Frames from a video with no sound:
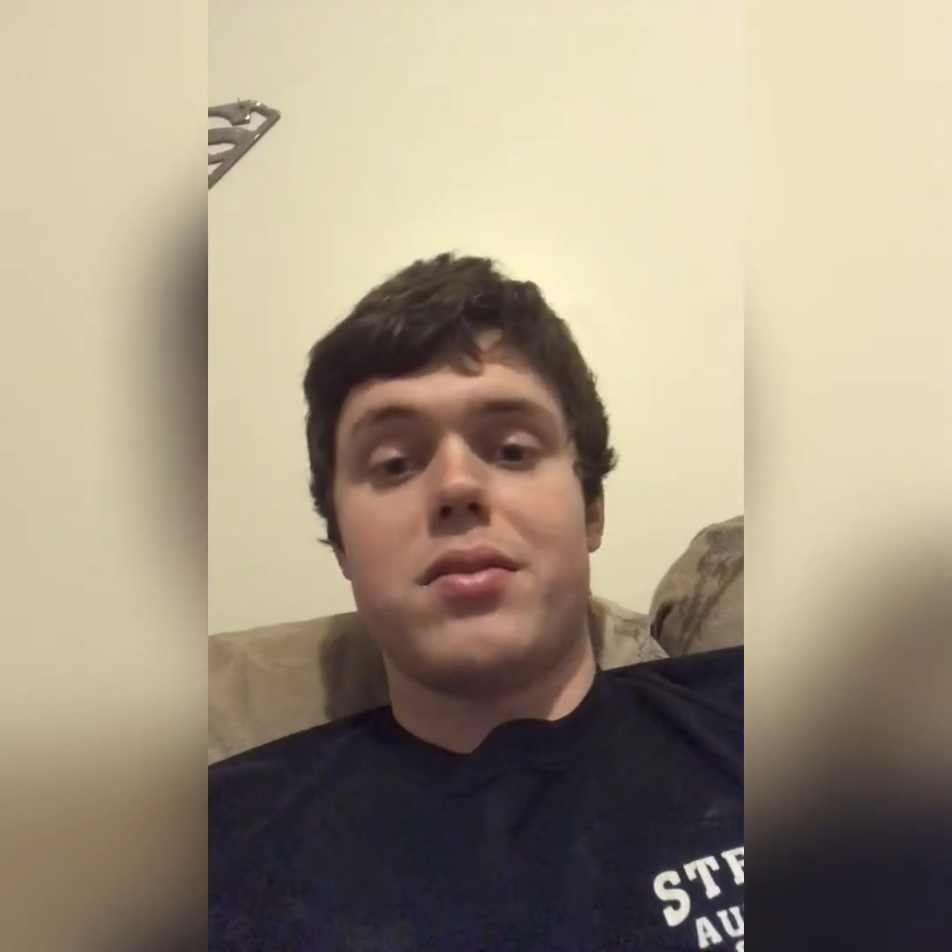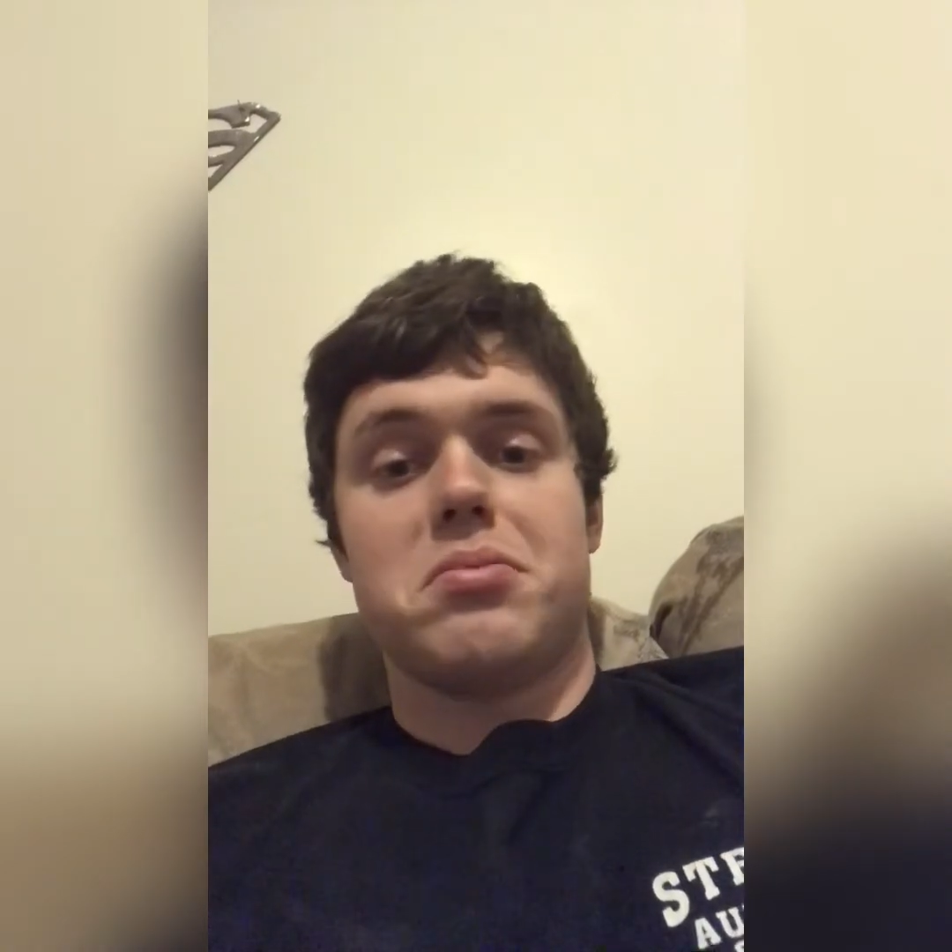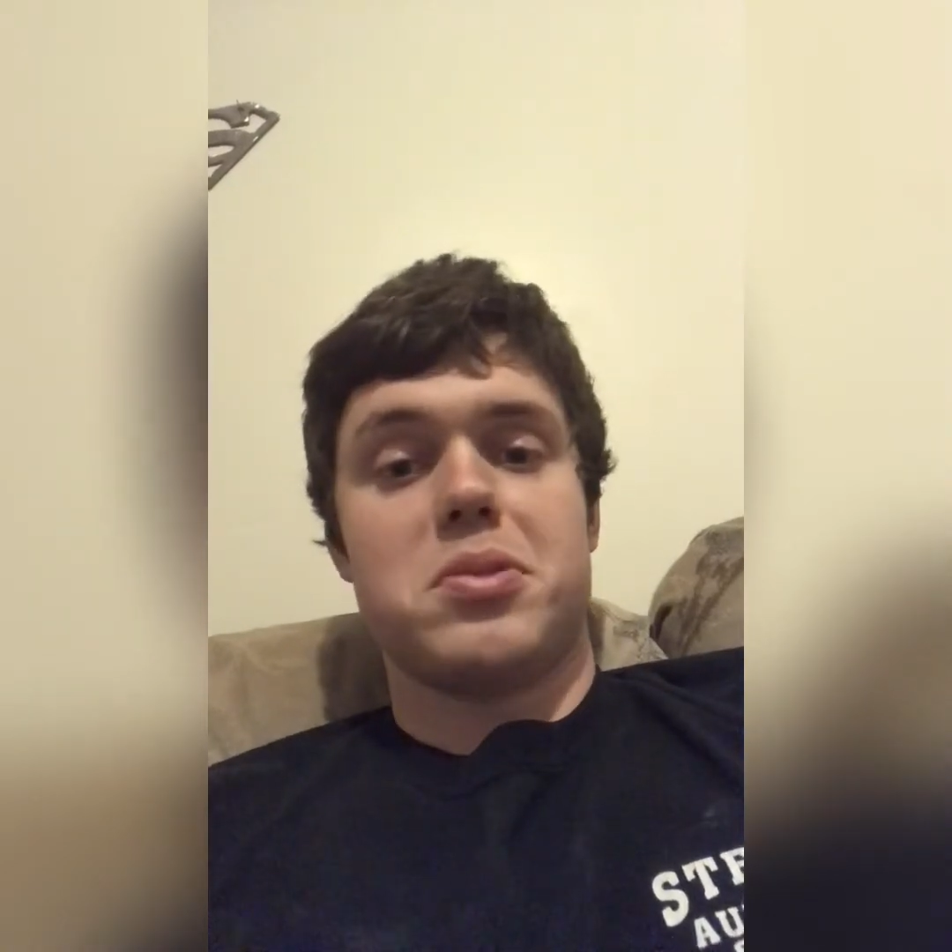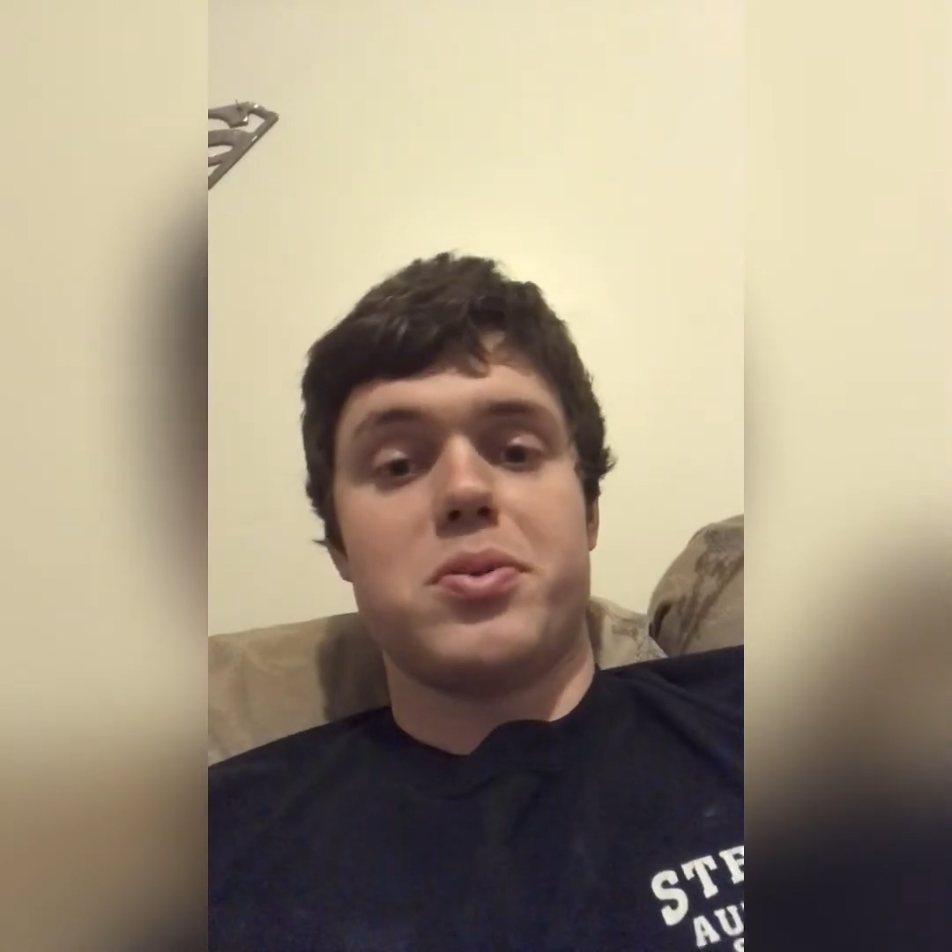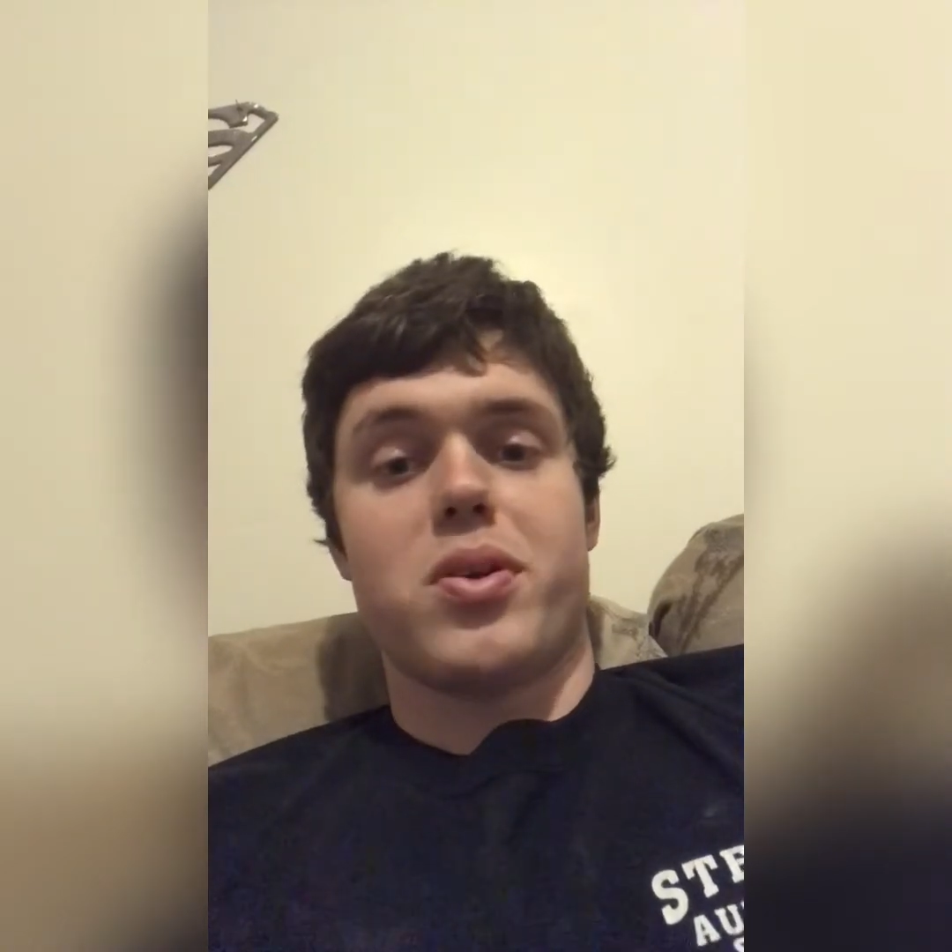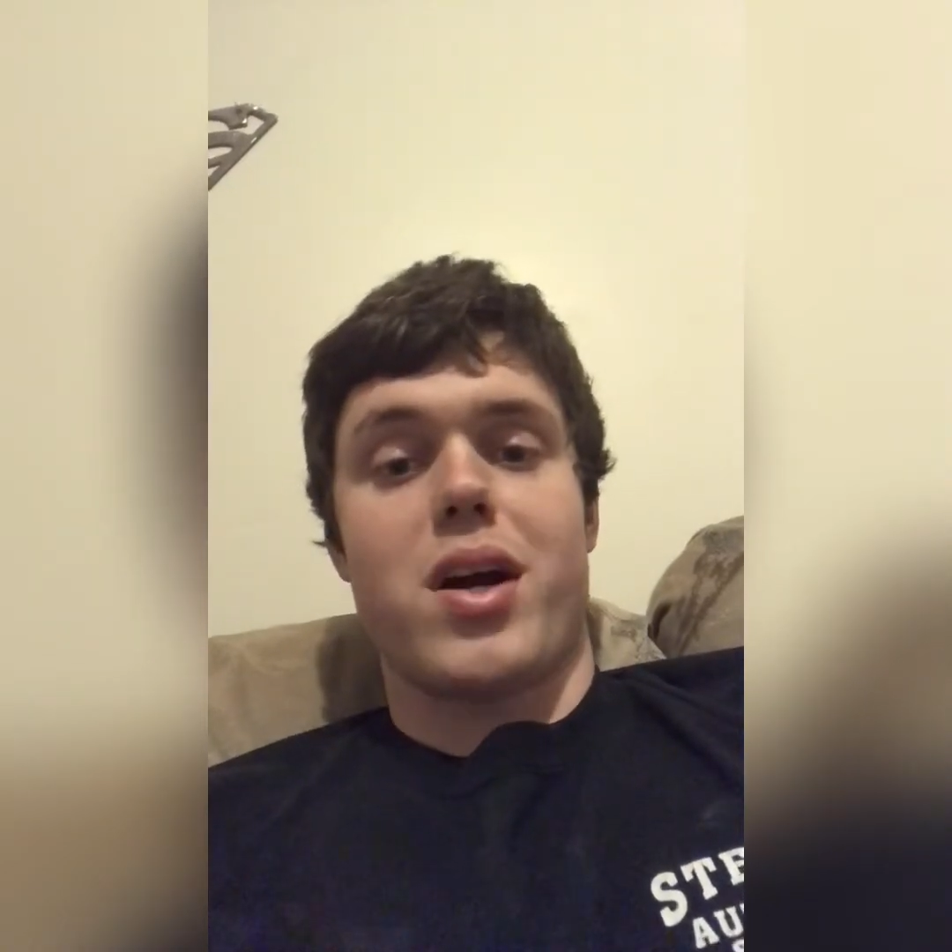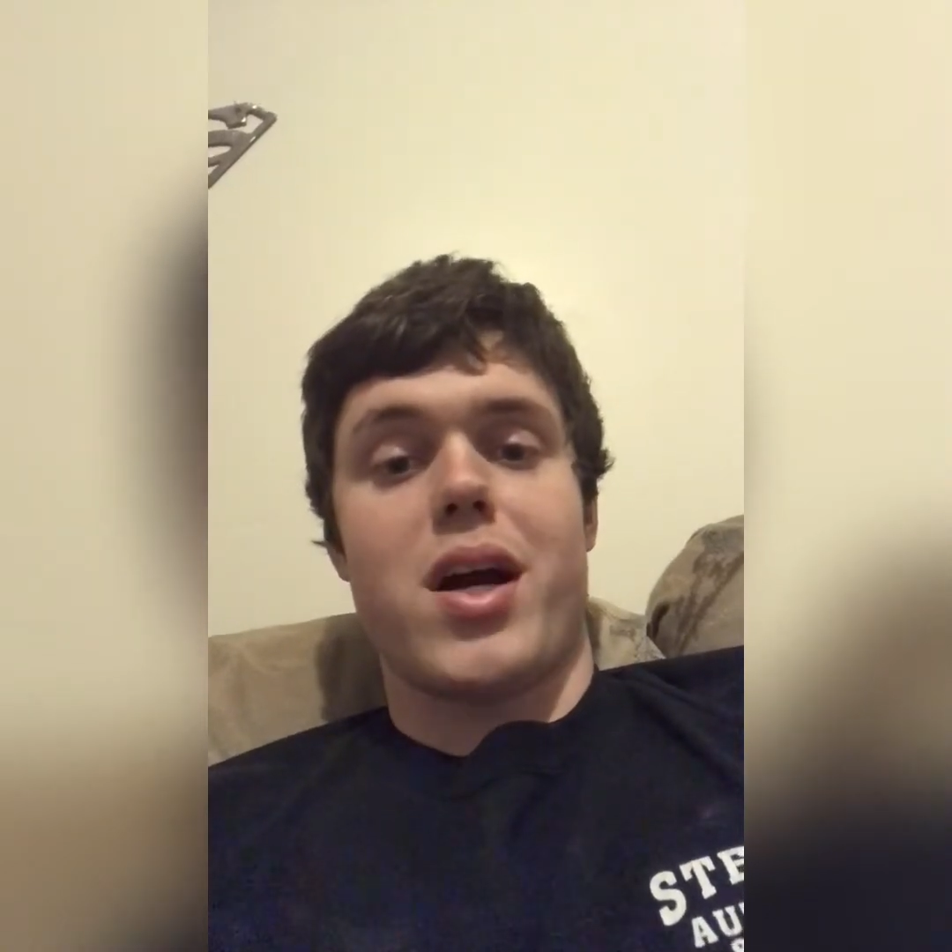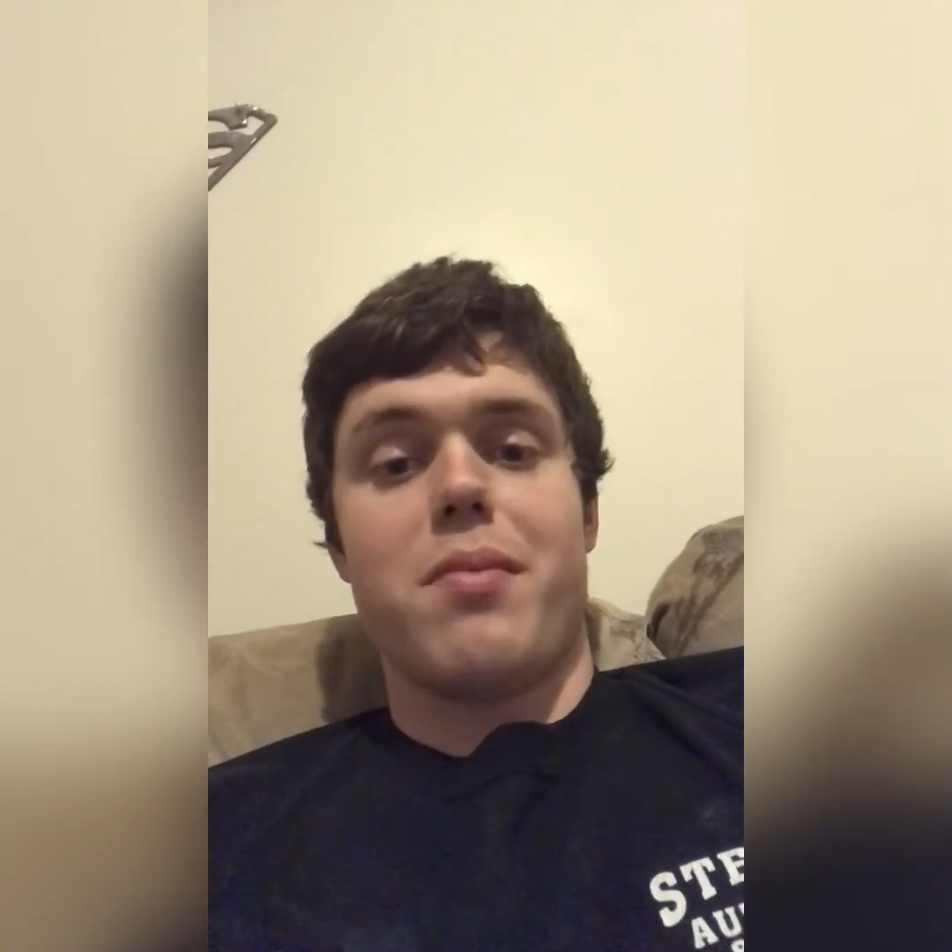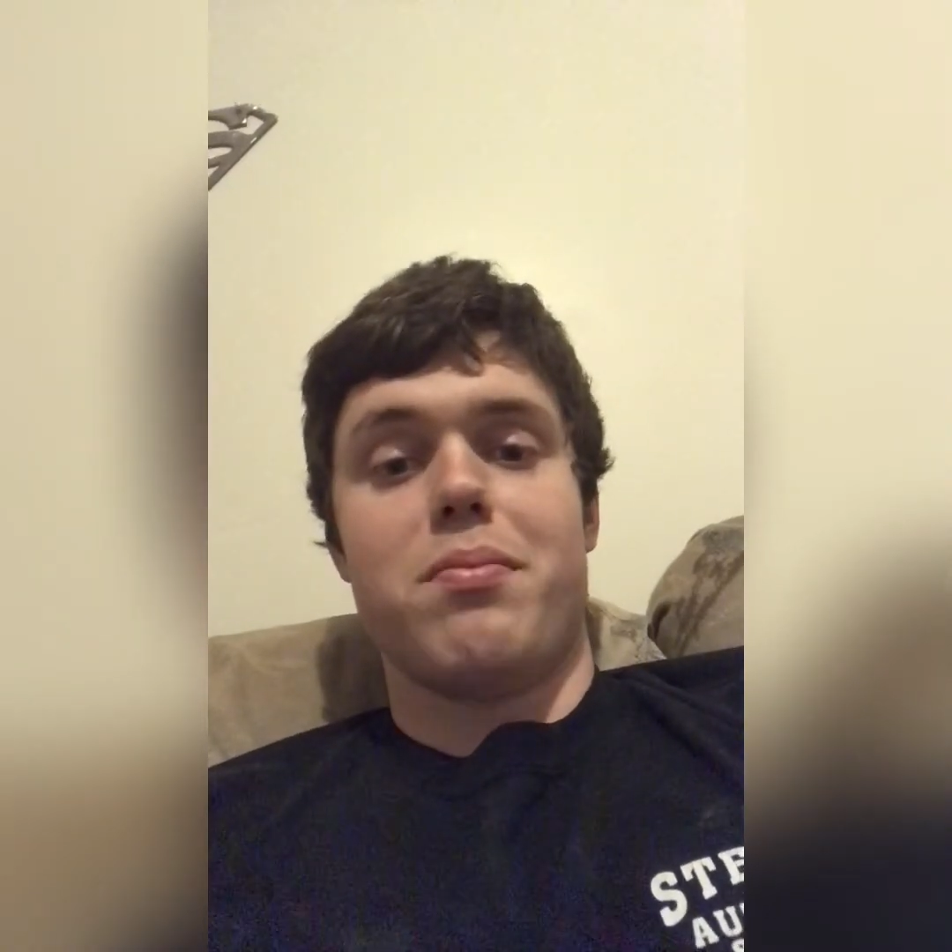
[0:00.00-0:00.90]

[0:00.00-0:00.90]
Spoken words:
subscribe,